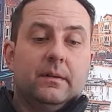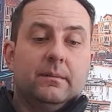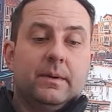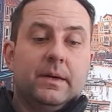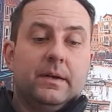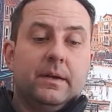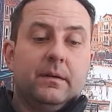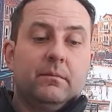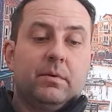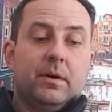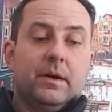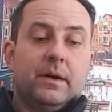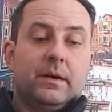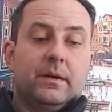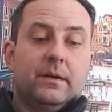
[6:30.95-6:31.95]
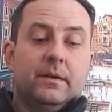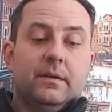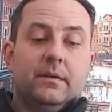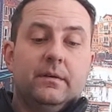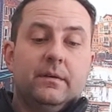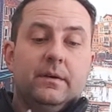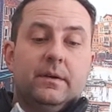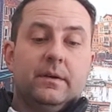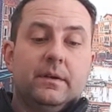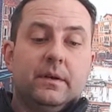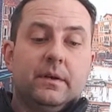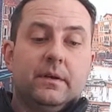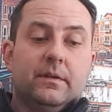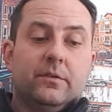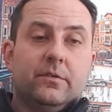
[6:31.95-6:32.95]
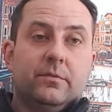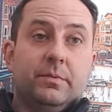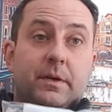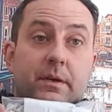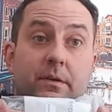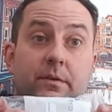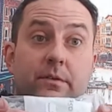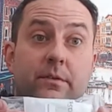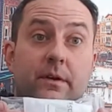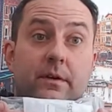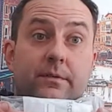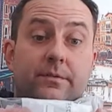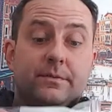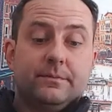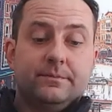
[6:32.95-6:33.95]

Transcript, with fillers: the mounting bracket, and uh, the speaker itself.